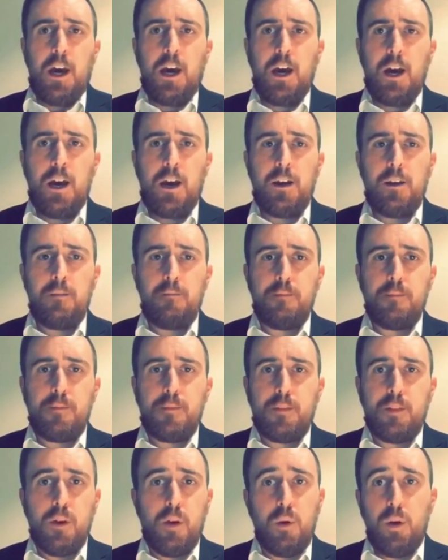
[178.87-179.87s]
And
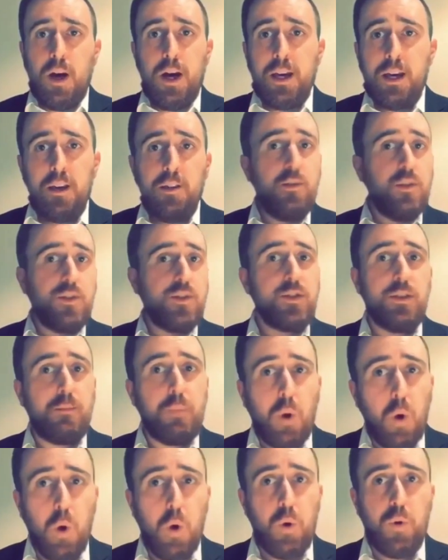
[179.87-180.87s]
though I cannot
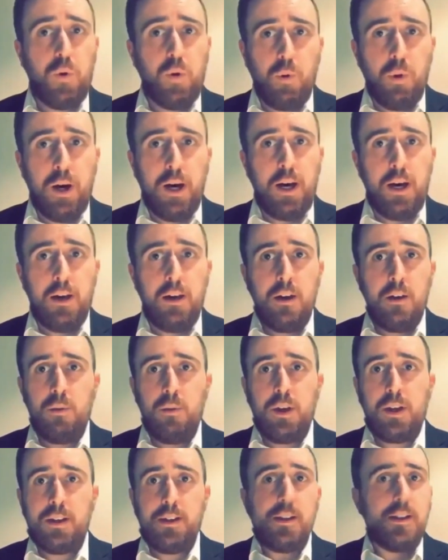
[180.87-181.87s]
support the way,
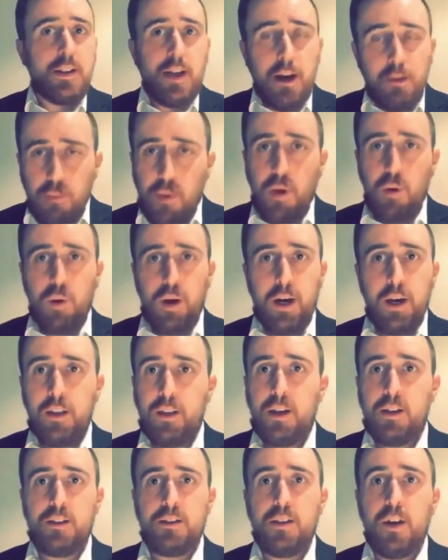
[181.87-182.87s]
we condemn the way
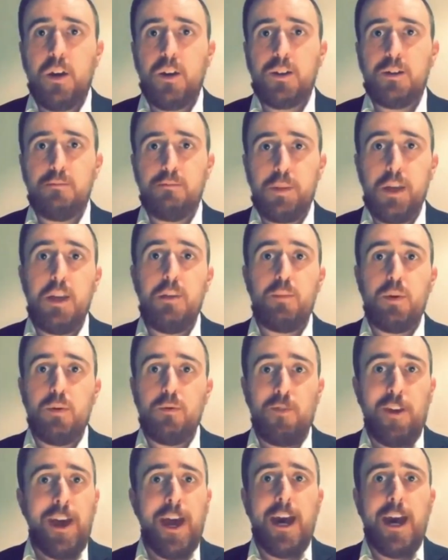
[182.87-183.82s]
that certain people